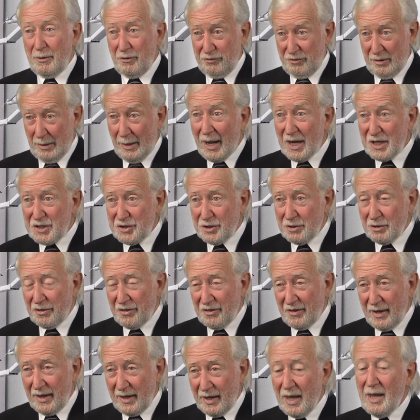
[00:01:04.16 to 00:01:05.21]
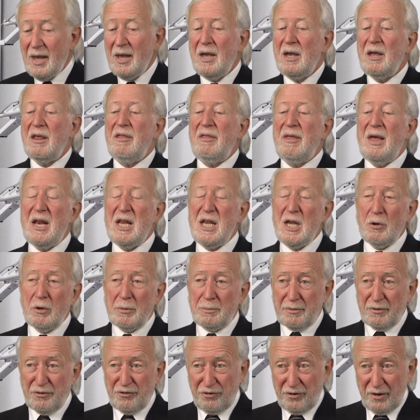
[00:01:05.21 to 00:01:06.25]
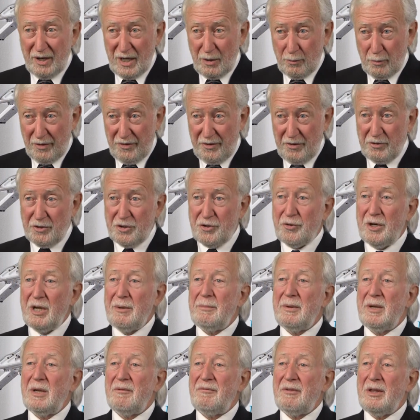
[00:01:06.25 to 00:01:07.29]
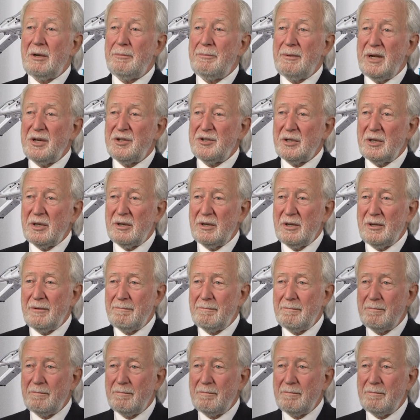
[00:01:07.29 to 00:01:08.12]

most logical thing, then you'd proceed with your treatment of that patient.